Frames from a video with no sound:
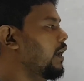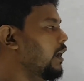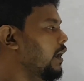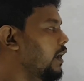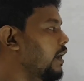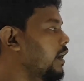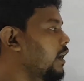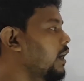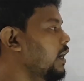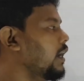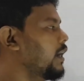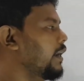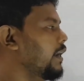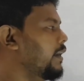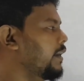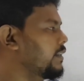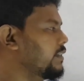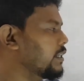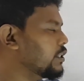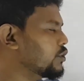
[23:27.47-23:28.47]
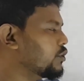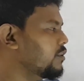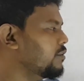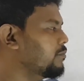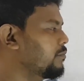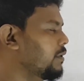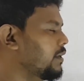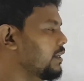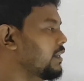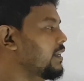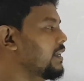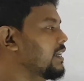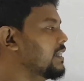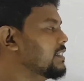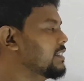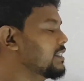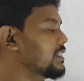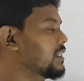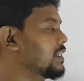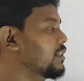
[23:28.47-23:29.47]
A intersection B
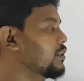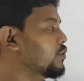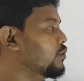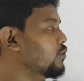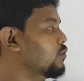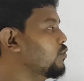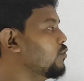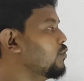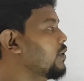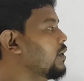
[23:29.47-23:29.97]
is equal to